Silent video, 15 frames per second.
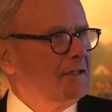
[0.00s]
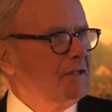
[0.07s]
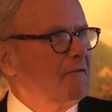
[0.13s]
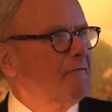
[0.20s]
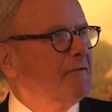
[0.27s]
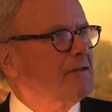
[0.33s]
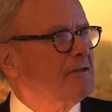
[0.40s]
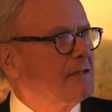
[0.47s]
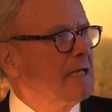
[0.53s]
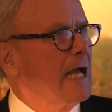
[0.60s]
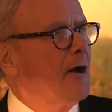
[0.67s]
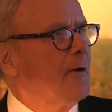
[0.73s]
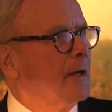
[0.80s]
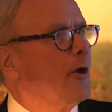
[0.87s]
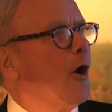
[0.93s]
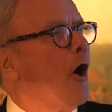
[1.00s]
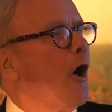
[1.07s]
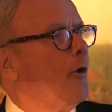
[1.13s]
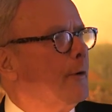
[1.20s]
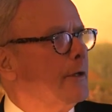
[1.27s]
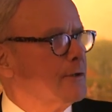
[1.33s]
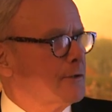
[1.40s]
as if this is how it
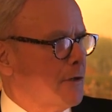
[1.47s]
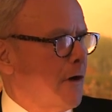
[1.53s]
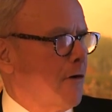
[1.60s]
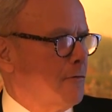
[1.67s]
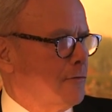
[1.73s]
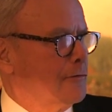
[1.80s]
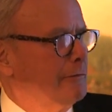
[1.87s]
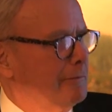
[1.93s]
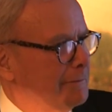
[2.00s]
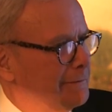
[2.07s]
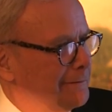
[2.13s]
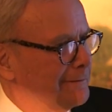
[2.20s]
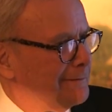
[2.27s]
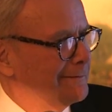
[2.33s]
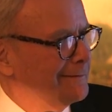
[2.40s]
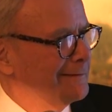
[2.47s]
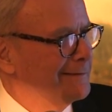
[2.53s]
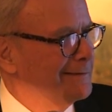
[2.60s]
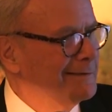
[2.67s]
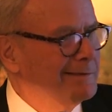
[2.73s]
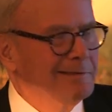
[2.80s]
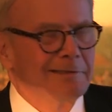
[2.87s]
always goes.
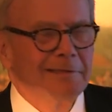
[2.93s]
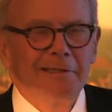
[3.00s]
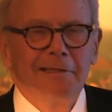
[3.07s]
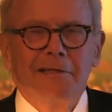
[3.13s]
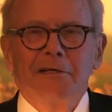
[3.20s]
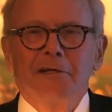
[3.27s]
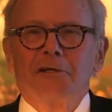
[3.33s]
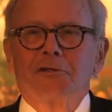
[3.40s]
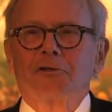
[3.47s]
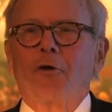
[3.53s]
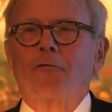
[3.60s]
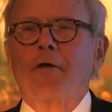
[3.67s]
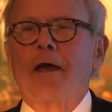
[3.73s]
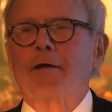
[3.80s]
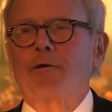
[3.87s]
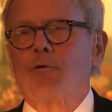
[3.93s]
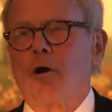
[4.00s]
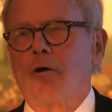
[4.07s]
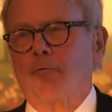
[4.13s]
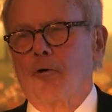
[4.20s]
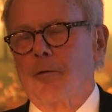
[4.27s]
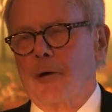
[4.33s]
So thank you
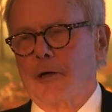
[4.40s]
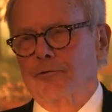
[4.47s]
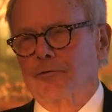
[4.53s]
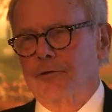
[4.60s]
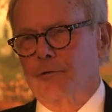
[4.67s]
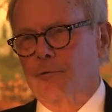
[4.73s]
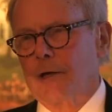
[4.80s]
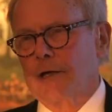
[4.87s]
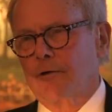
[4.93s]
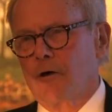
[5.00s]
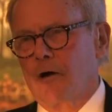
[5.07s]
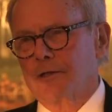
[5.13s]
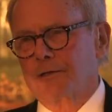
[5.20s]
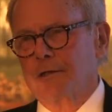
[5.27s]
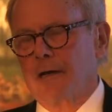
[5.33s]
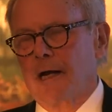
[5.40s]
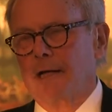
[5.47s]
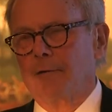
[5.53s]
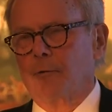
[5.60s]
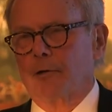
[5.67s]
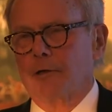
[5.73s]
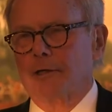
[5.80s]
all very much. It's a great cause
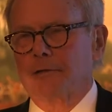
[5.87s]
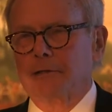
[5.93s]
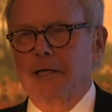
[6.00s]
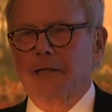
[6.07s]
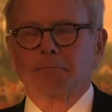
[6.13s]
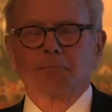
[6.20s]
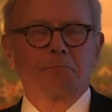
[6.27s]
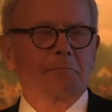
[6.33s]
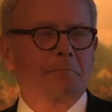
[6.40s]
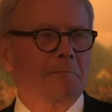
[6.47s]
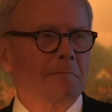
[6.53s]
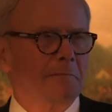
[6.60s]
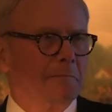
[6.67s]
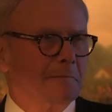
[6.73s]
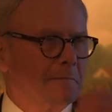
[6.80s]
tonight. We're going to take.